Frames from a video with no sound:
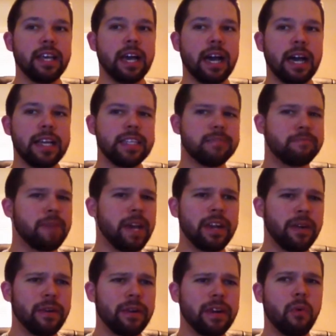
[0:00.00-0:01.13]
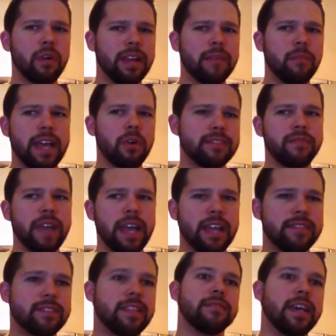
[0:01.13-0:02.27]
is better and more
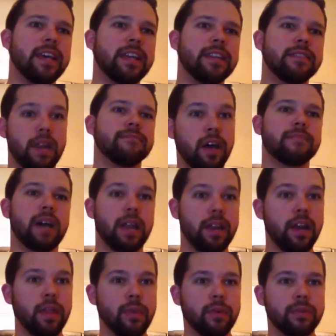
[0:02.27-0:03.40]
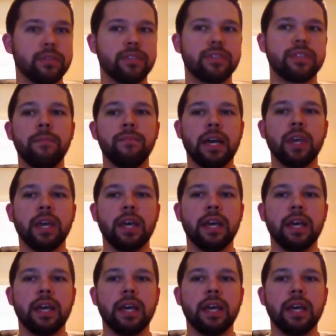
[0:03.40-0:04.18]
advanced than another's.